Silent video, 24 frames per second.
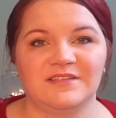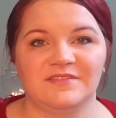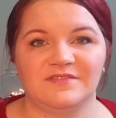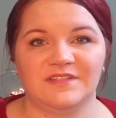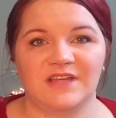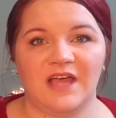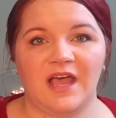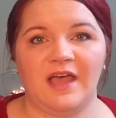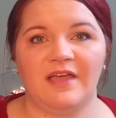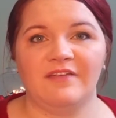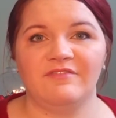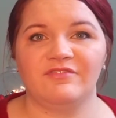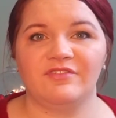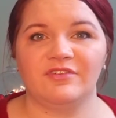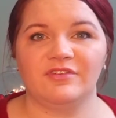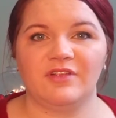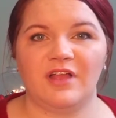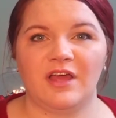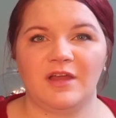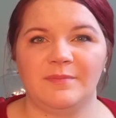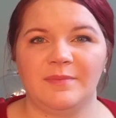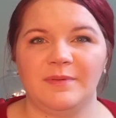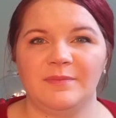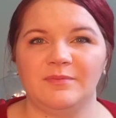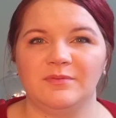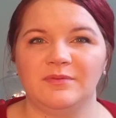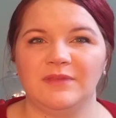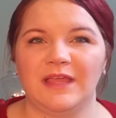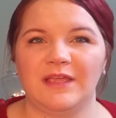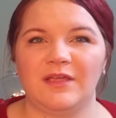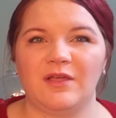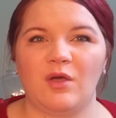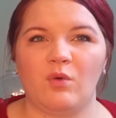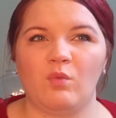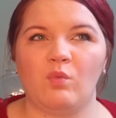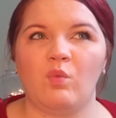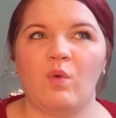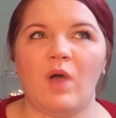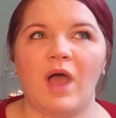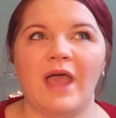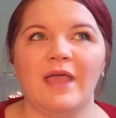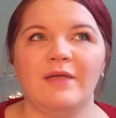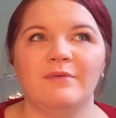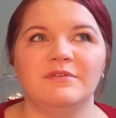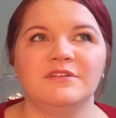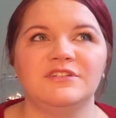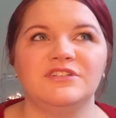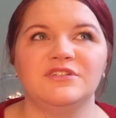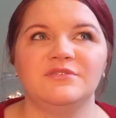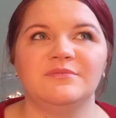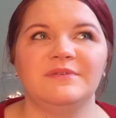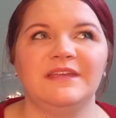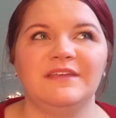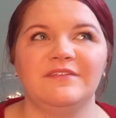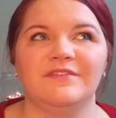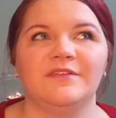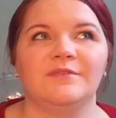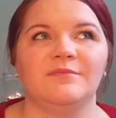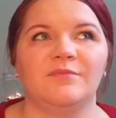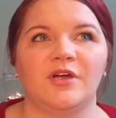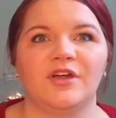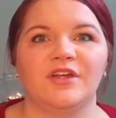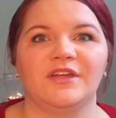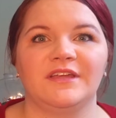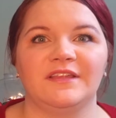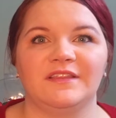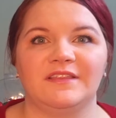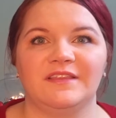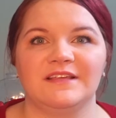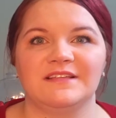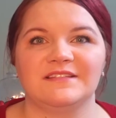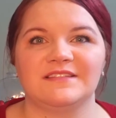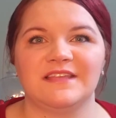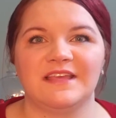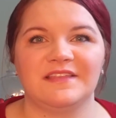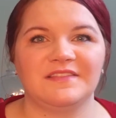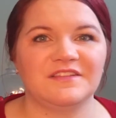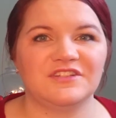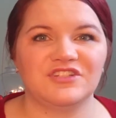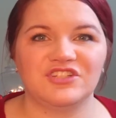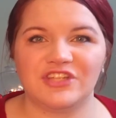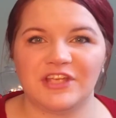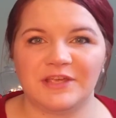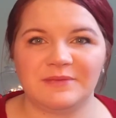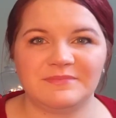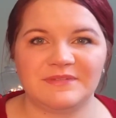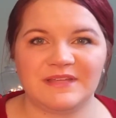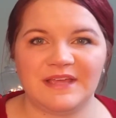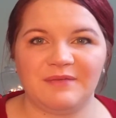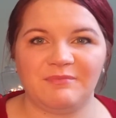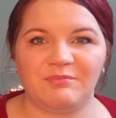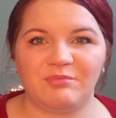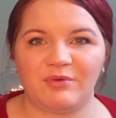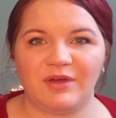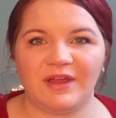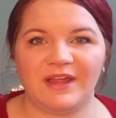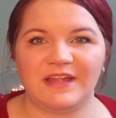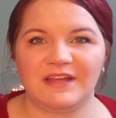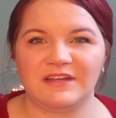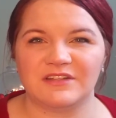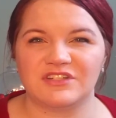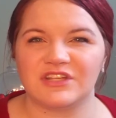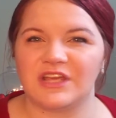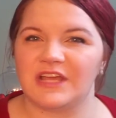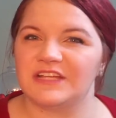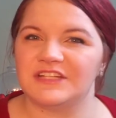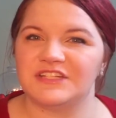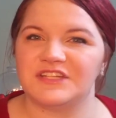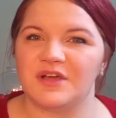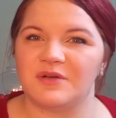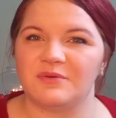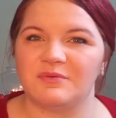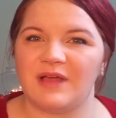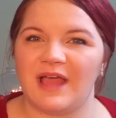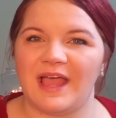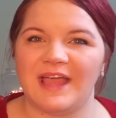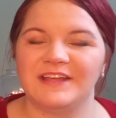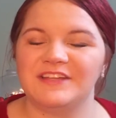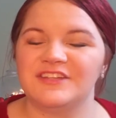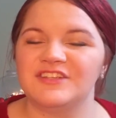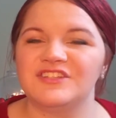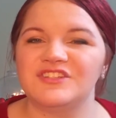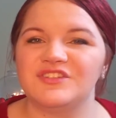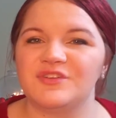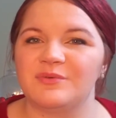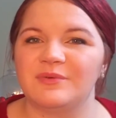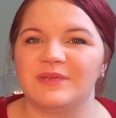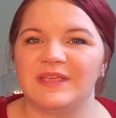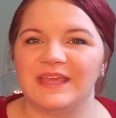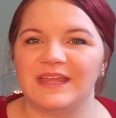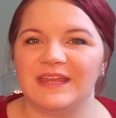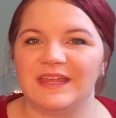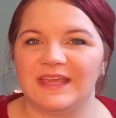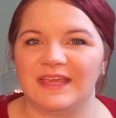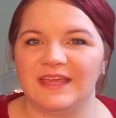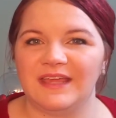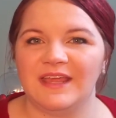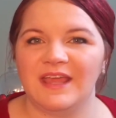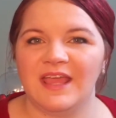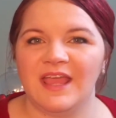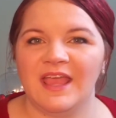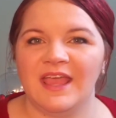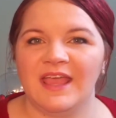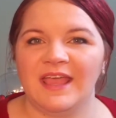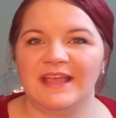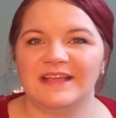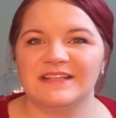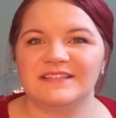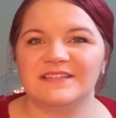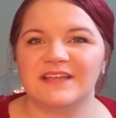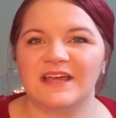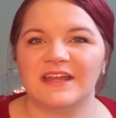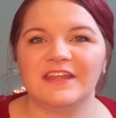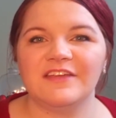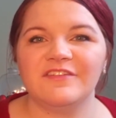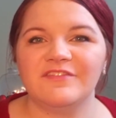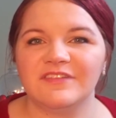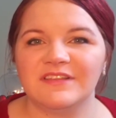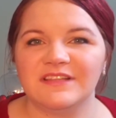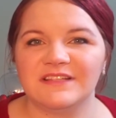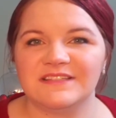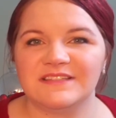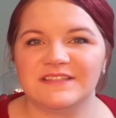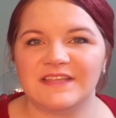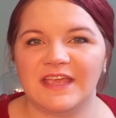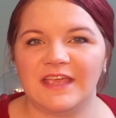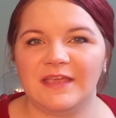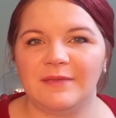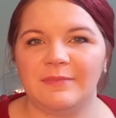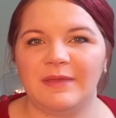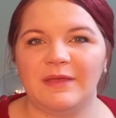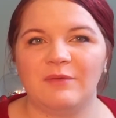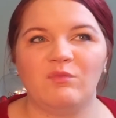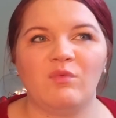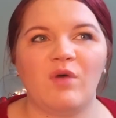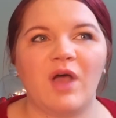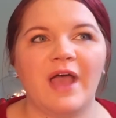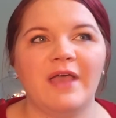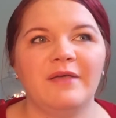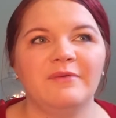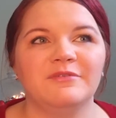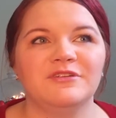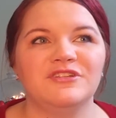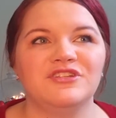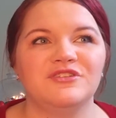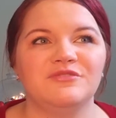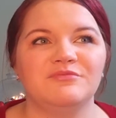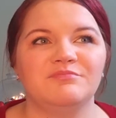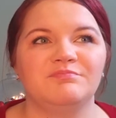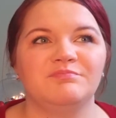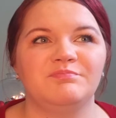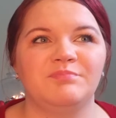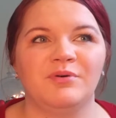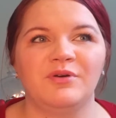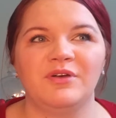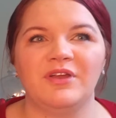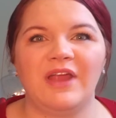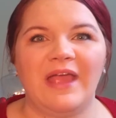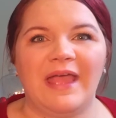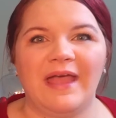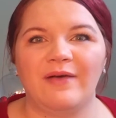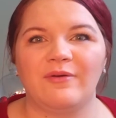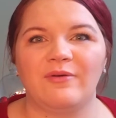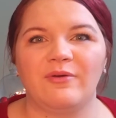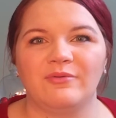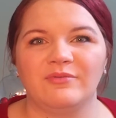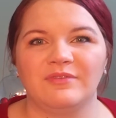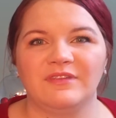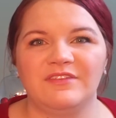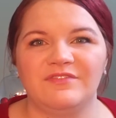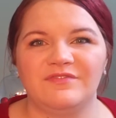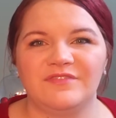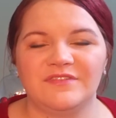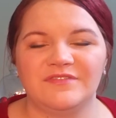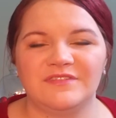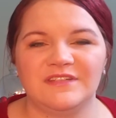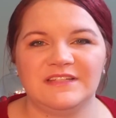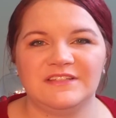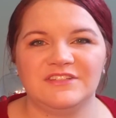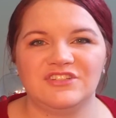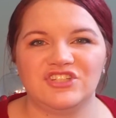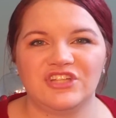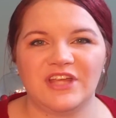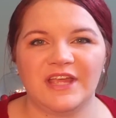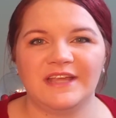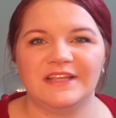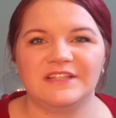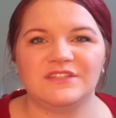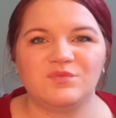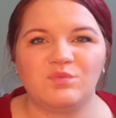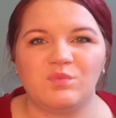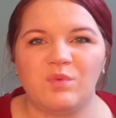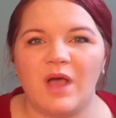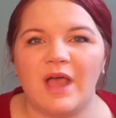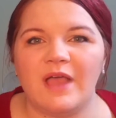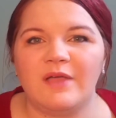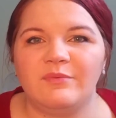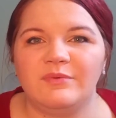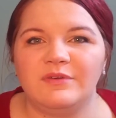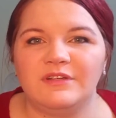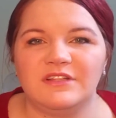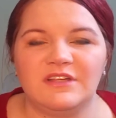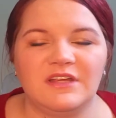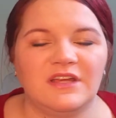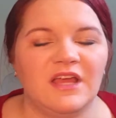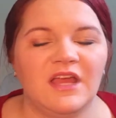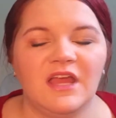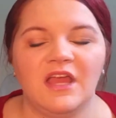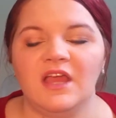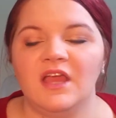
time for a lot of people. Like, why would you even market this in the Shape Tape range? I just don't get it. It's not even the same. And why would you put out only 15 shades? Why wouldn't...